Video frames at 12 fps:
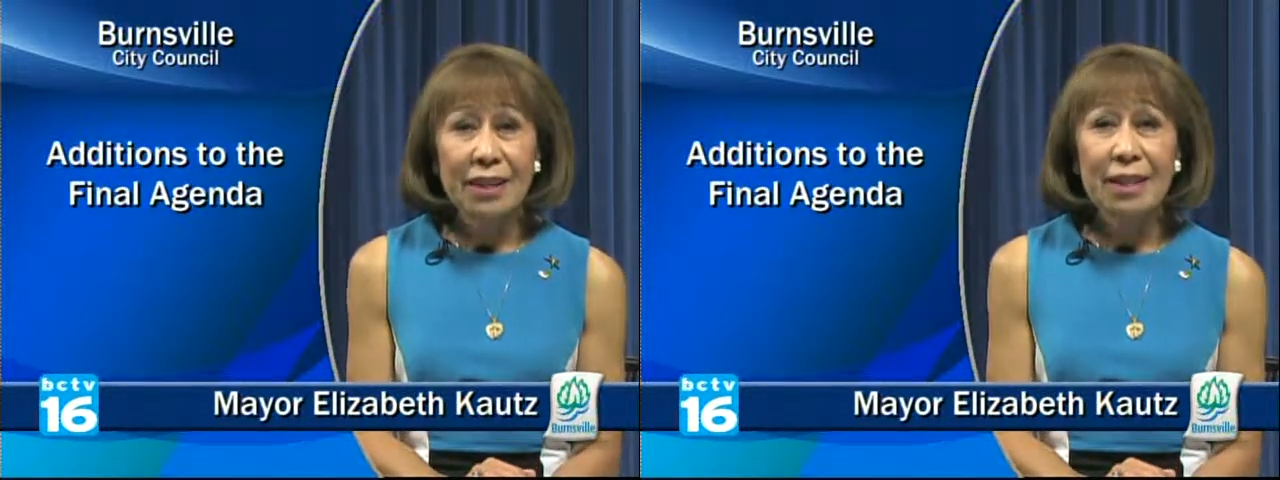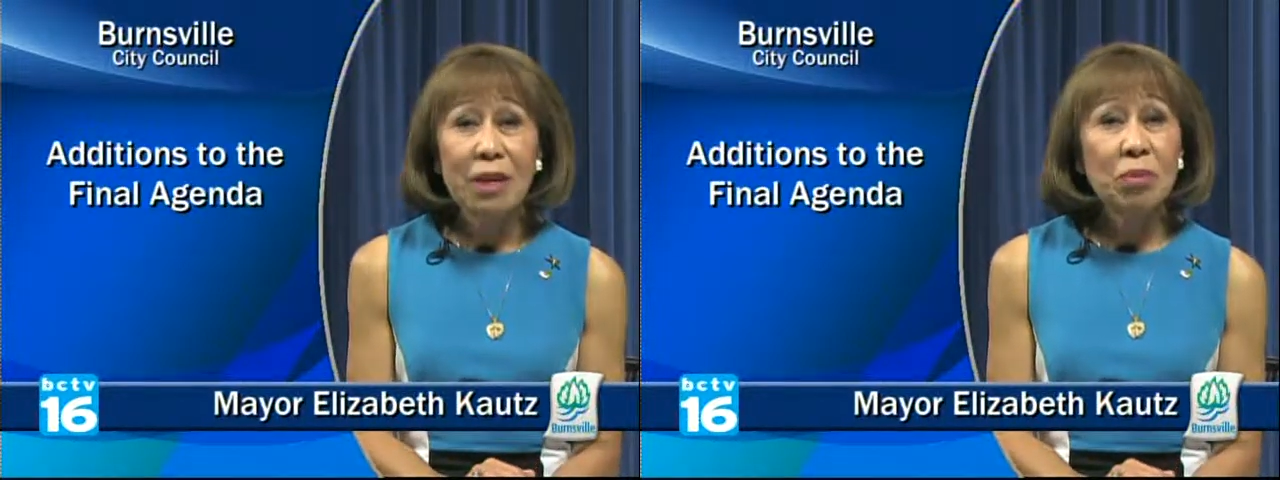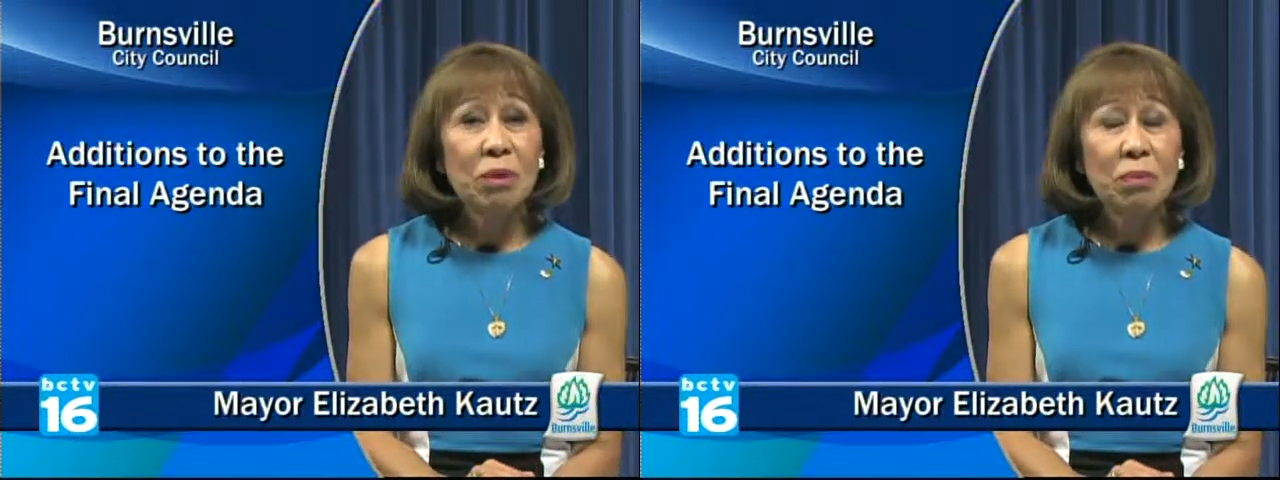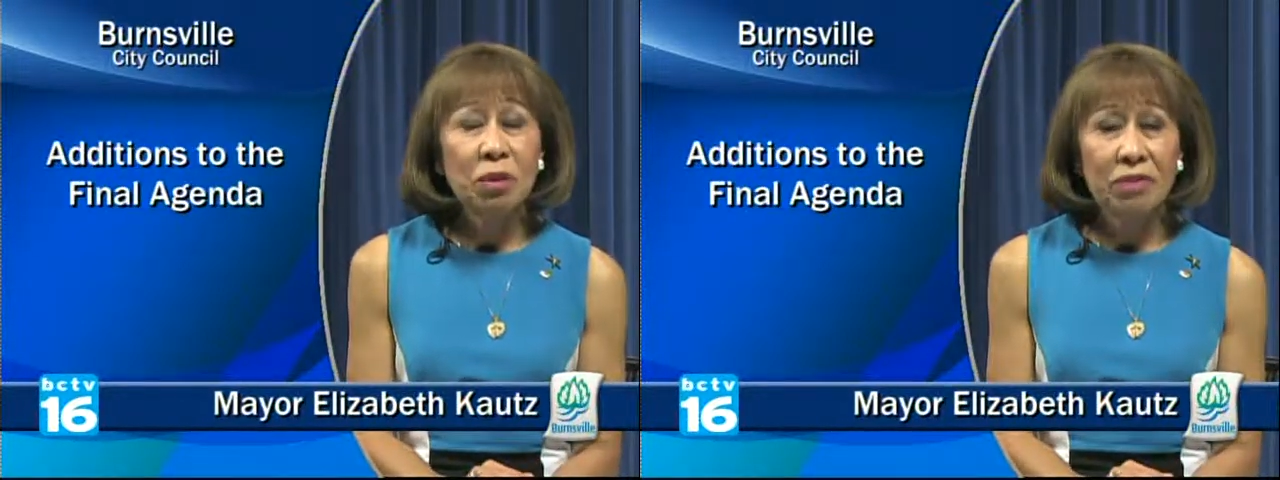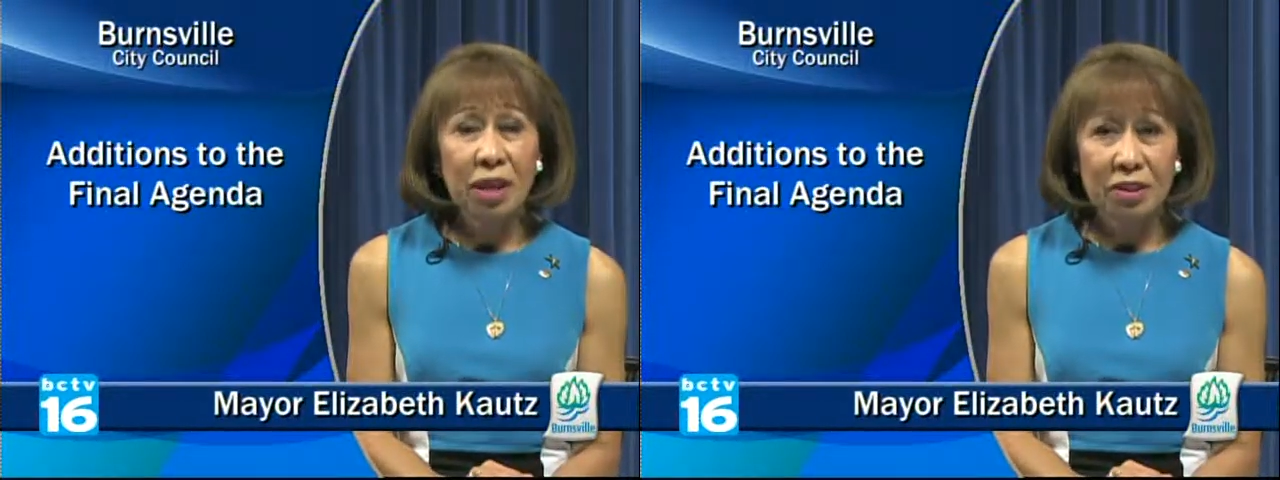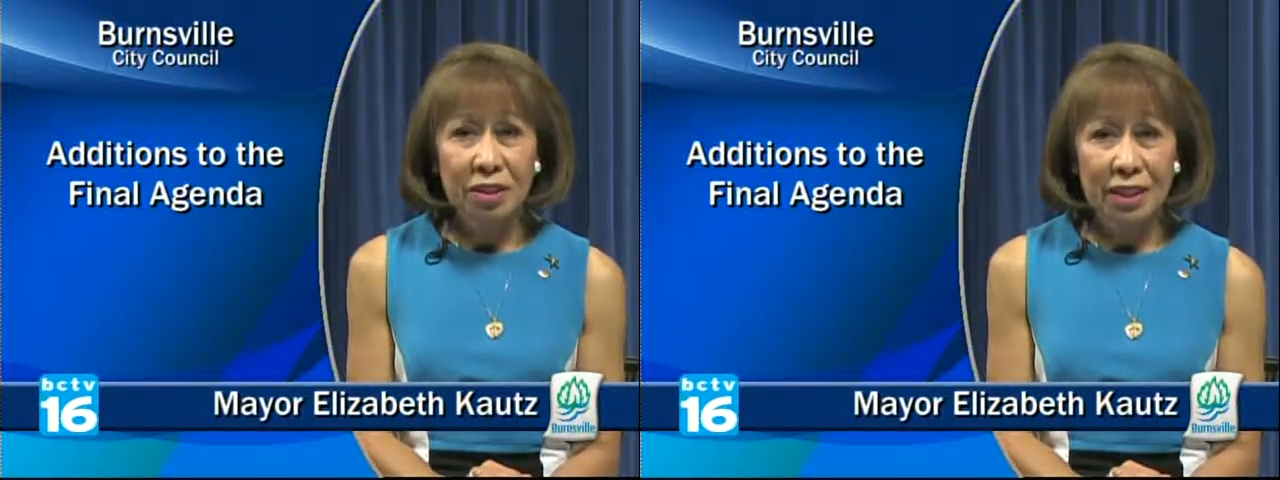and then we move
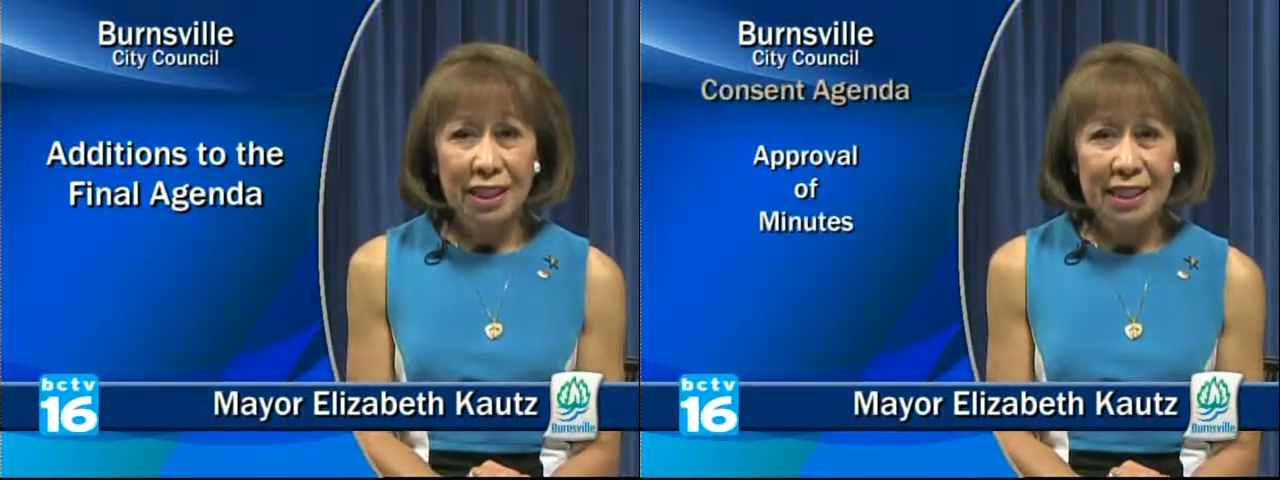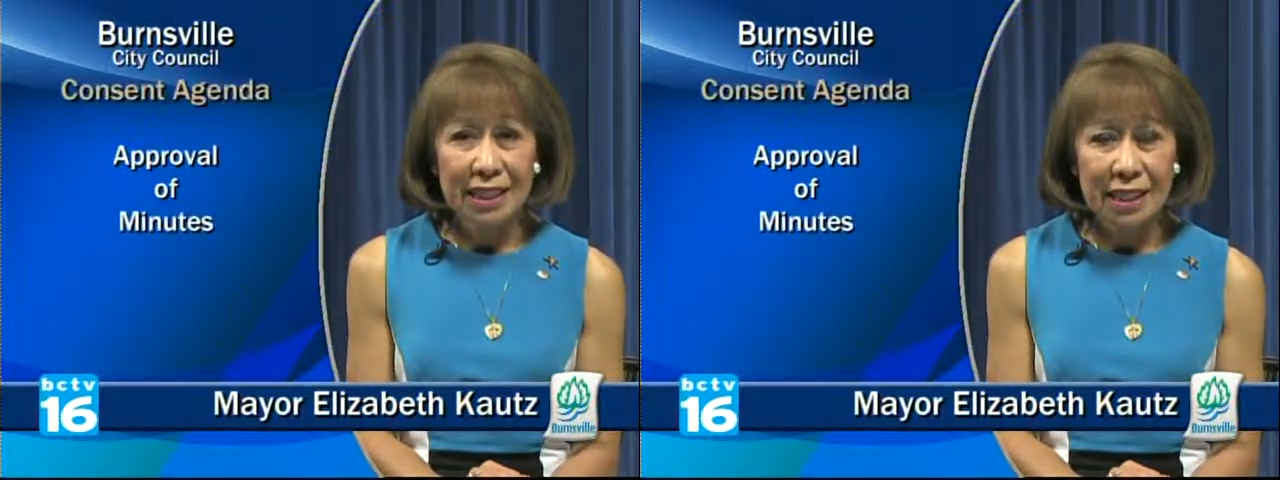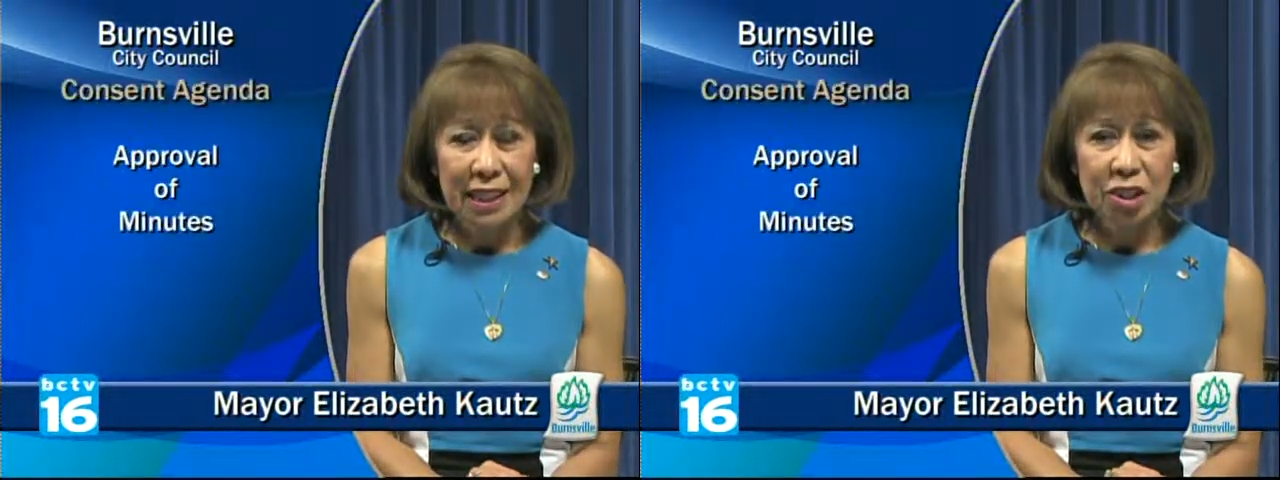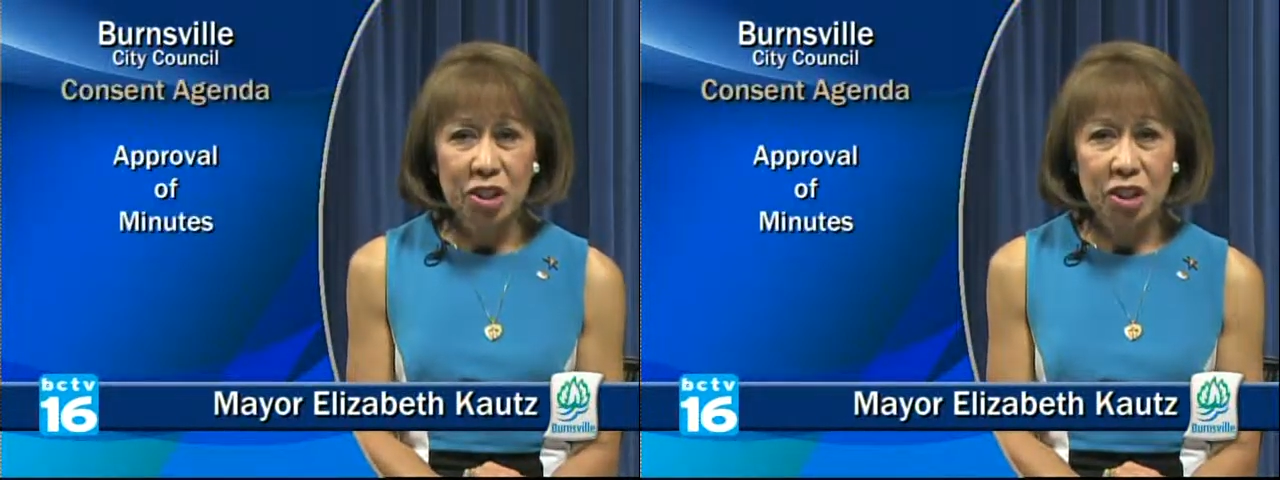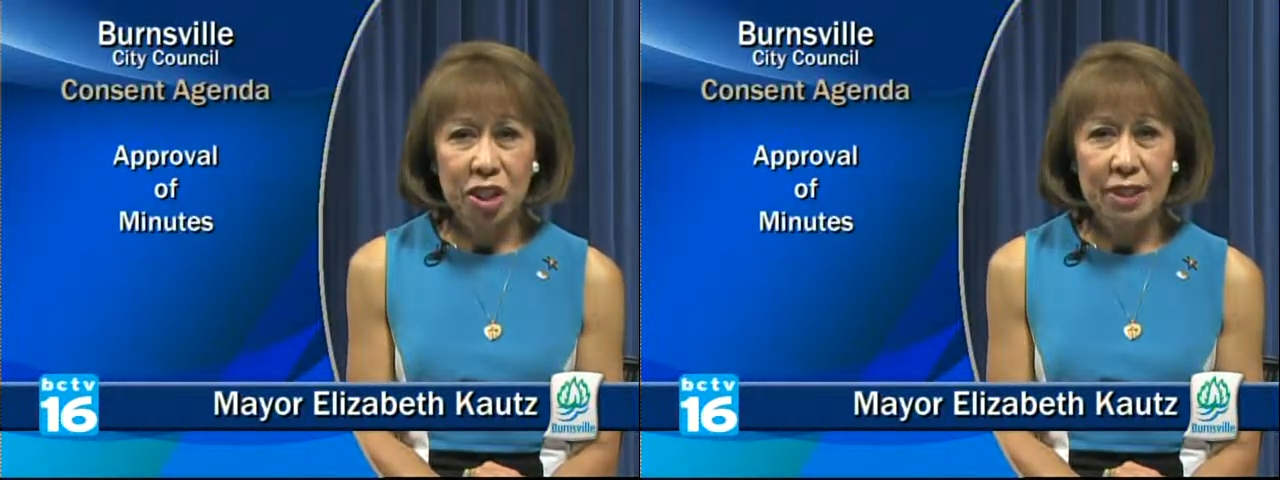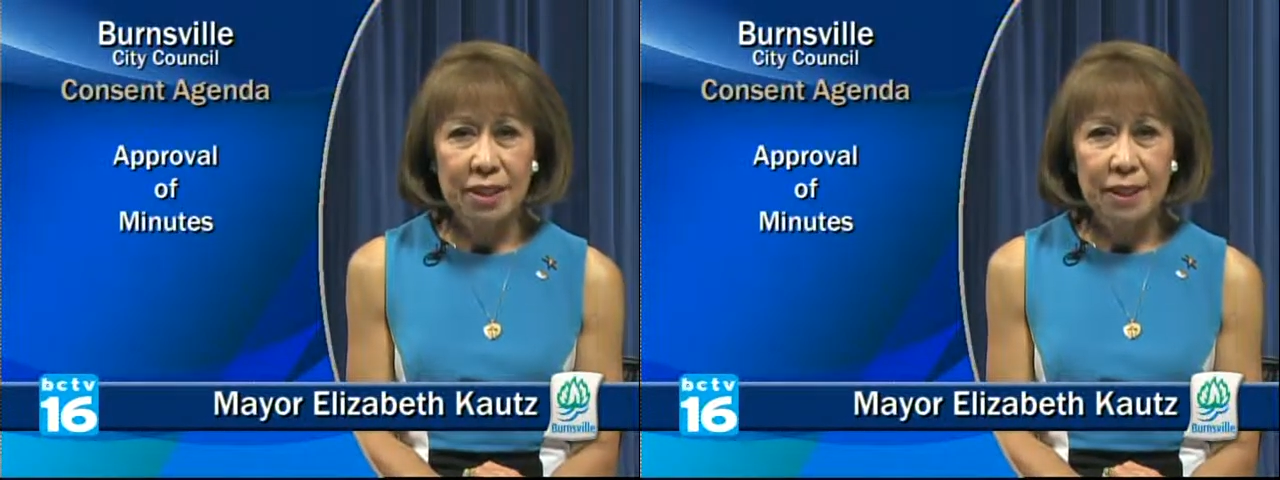on to the consent
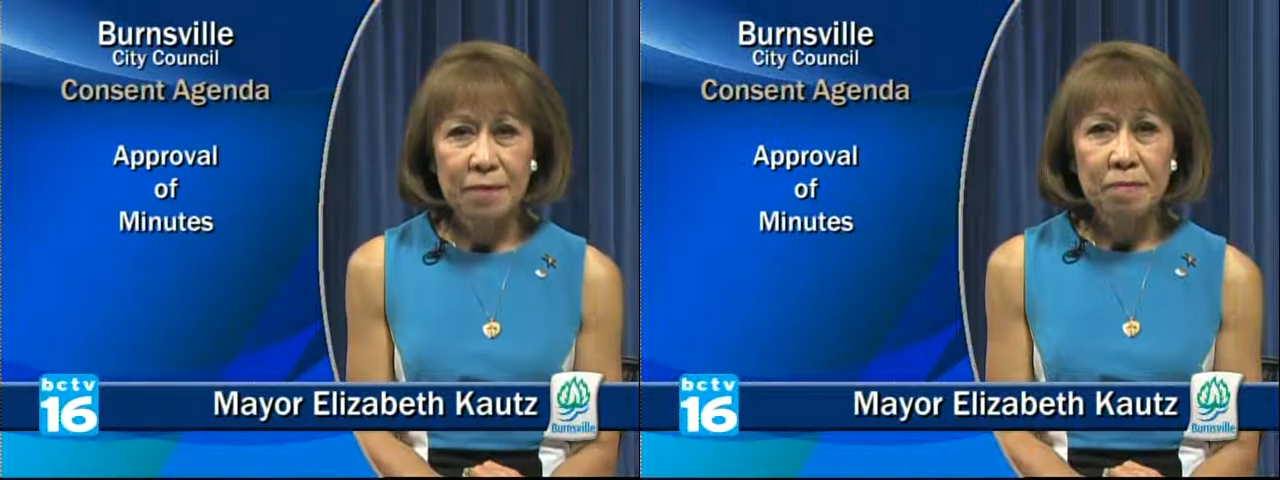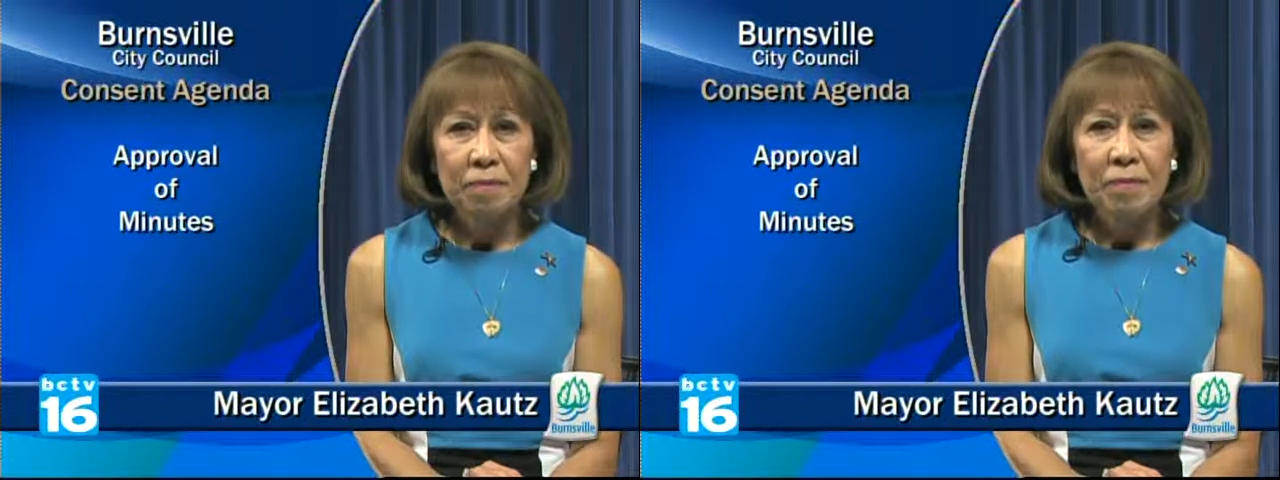agenda.